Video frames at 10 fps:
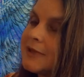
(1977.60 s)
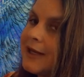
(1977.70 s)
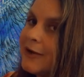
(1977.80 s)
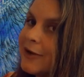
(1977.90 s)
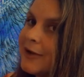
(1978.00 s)

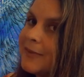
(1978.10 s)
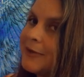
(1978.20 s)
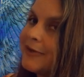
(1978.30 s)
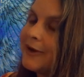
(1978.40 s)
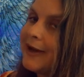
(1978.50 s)
and you're going to
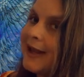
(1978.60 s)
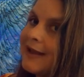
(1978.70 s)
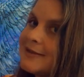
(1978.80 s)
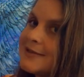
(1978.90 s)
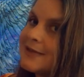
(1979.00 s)
put their
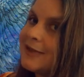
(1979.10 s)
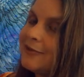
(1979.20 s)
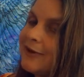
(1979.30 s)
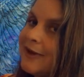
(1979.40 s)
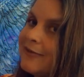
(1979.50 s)
hands in
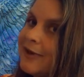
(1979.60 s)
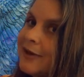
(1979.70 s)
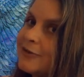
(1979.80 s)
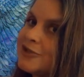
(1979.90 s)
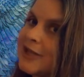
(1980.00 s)
front of their
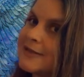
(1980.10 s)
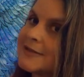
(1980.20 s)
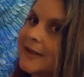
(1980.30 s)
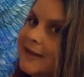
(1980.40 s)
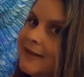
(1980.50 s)
own
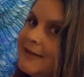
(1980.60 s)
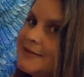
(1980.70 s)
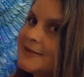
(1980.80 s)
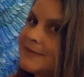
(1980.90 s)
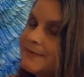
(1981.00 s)
chest like
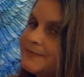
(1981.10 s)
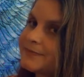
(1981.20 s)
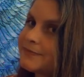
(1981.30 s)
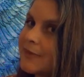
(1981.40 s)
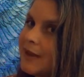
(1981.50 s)
this,
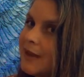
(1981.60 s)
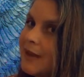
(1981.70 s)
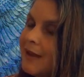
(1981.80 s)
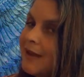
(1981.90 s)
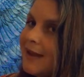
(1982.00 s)

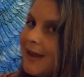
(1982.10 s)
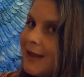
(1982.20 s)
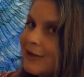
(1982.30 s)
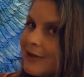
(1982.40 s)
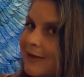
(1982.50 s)

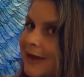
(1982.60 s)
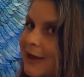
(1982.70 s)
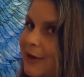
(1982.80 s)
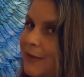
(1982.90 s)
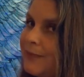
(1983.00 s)
and you're going to let
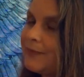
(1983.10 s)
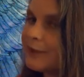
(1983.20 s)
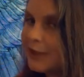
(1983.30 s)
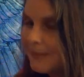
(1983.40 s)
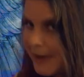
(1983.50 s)
go. You're going to